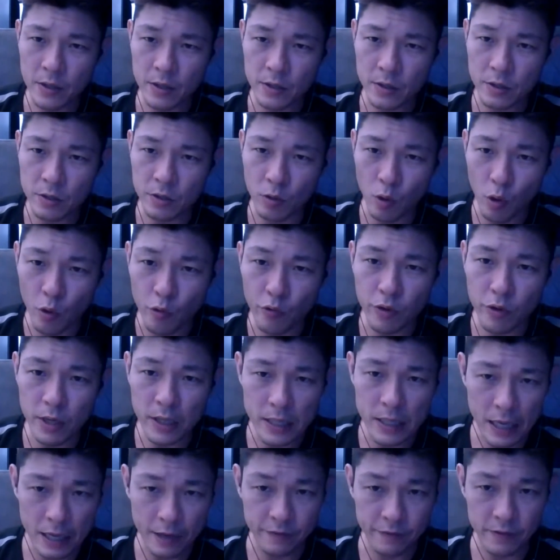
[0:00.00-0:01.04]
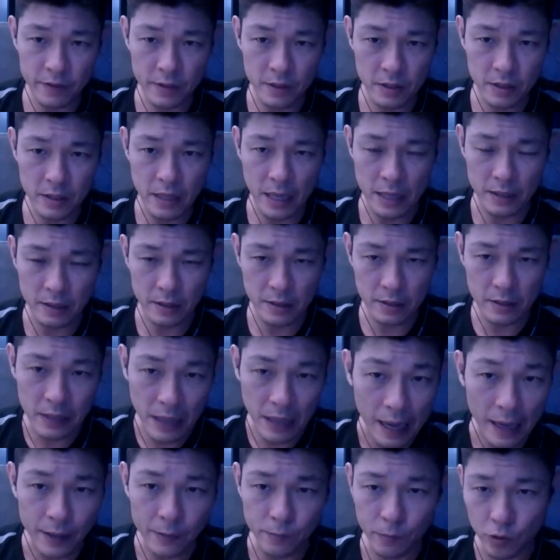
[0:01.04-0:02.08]
don't really have that
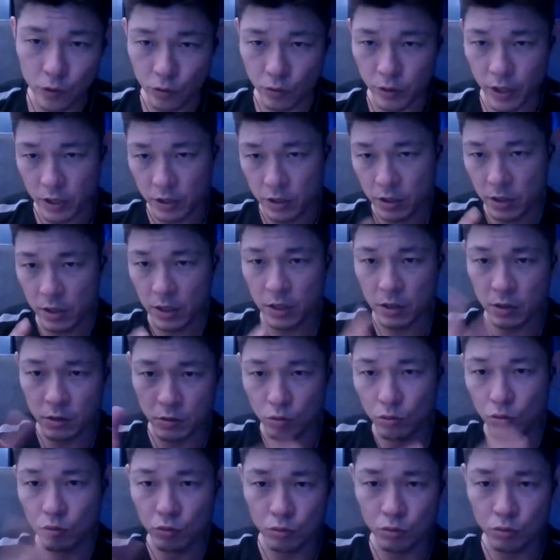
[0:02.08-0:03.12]
time to actually do